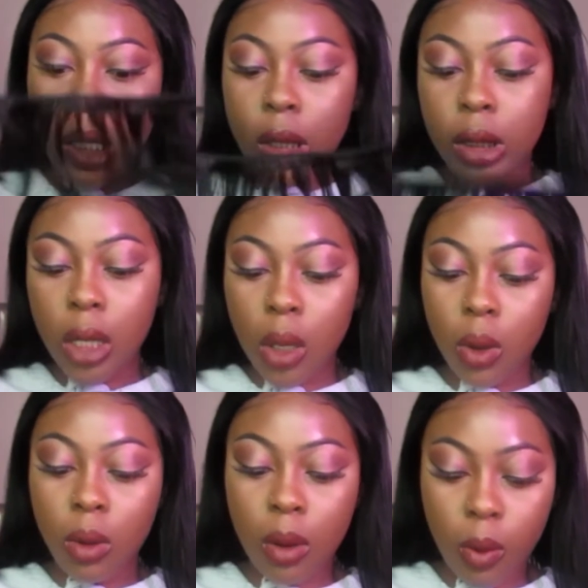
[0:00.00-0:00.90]

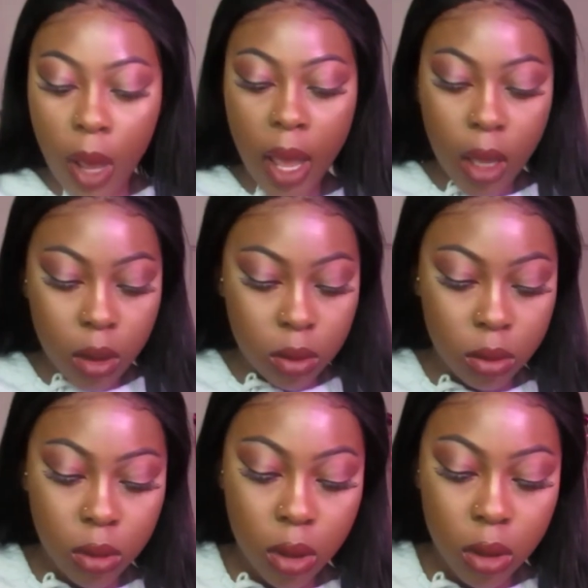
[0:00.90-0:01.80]
So
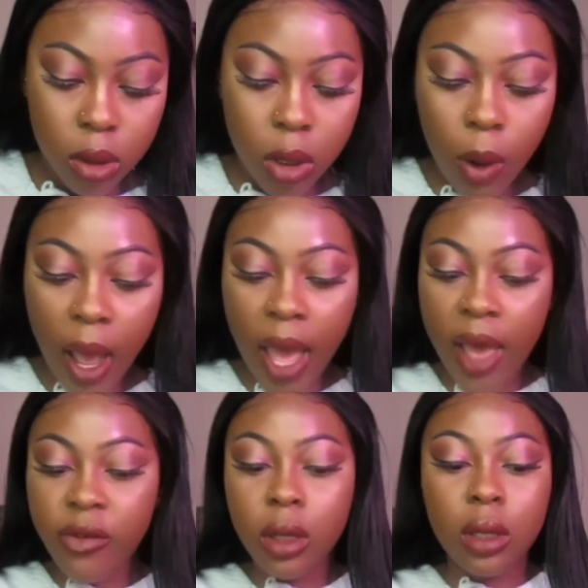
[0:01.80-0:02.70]
I
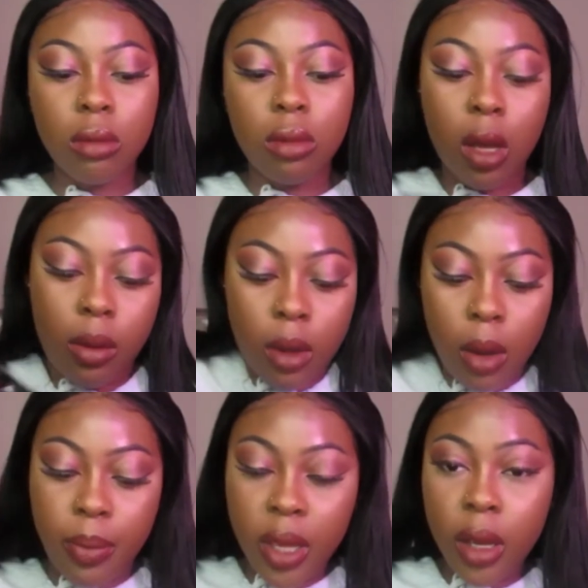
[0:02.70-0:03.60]
have
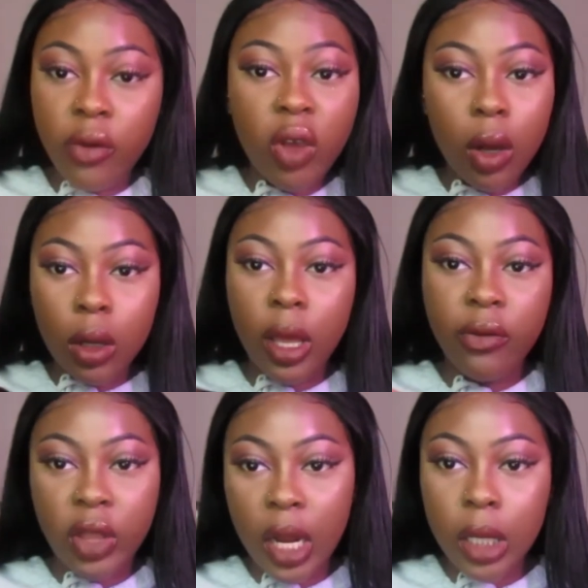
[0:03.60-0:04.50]
a bit of hair
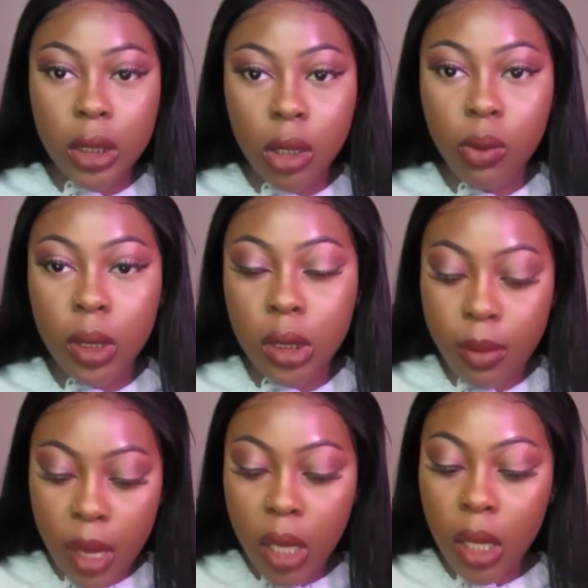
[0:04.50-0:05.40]
left that I could sew in to
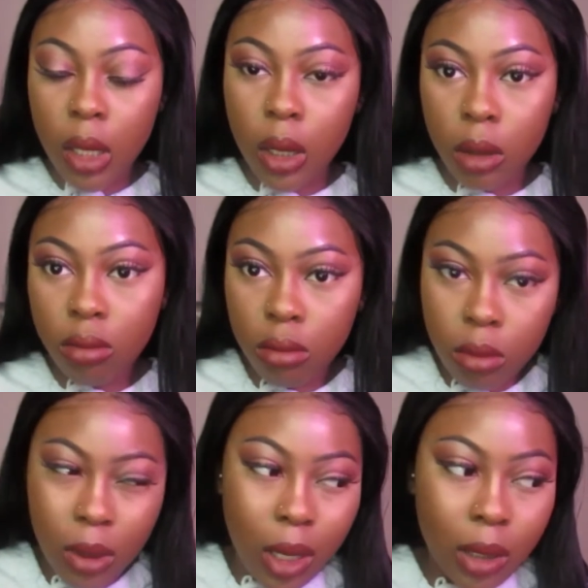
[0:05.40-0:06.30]
make it
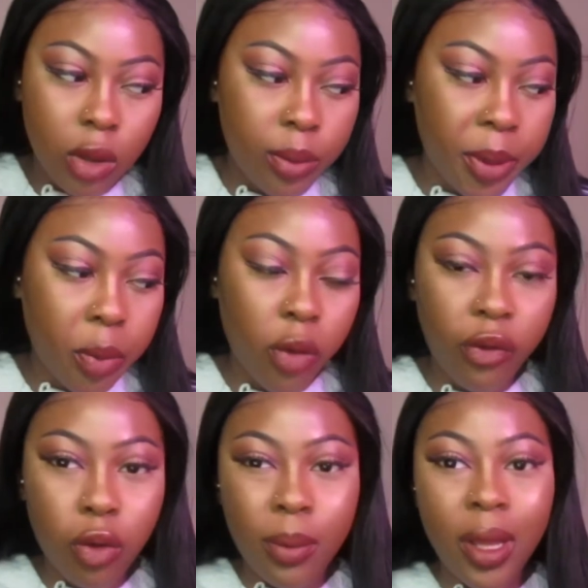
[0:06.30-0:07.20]
a little bit more
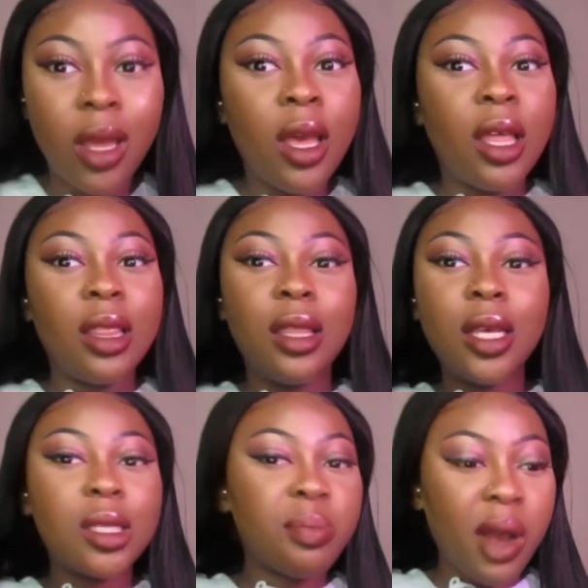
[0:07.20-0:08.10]
full, but
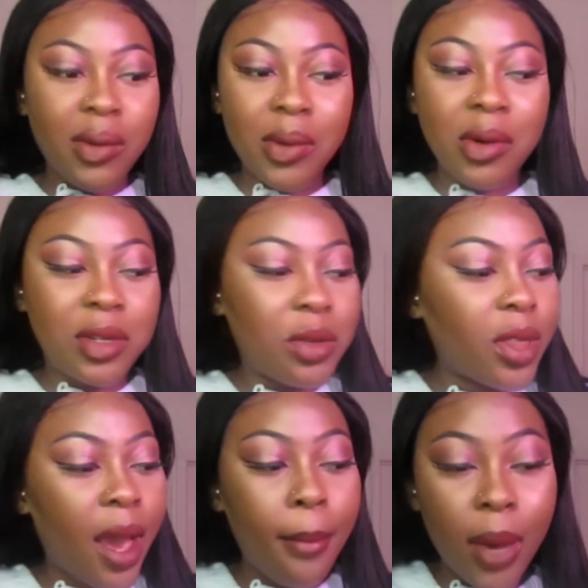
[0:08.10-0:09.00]
this probably won't do
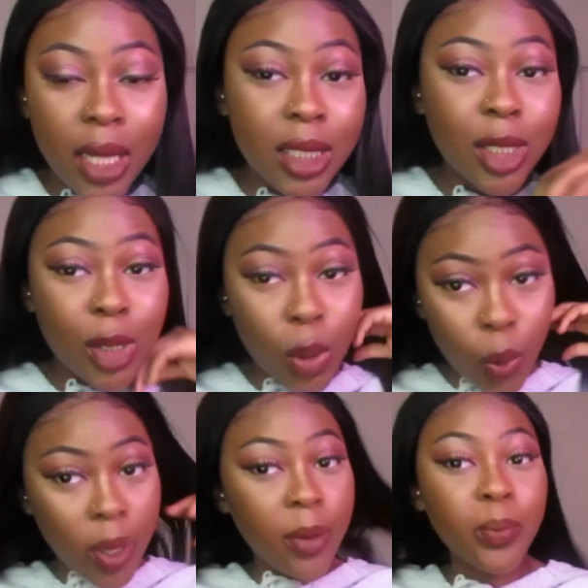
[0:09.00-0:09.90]
that much
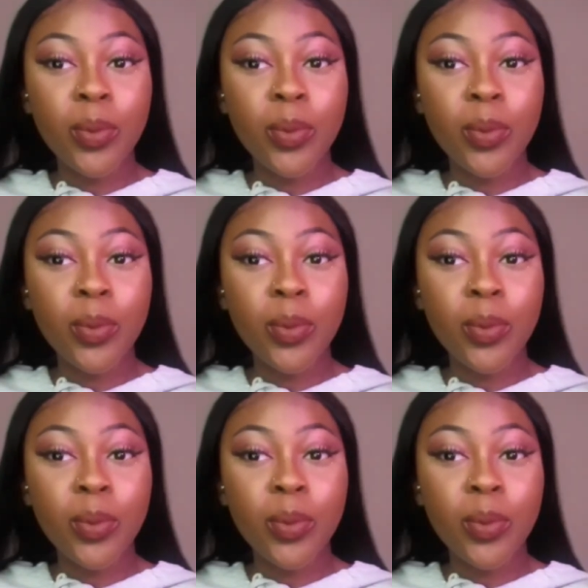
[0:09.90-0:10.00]
to it.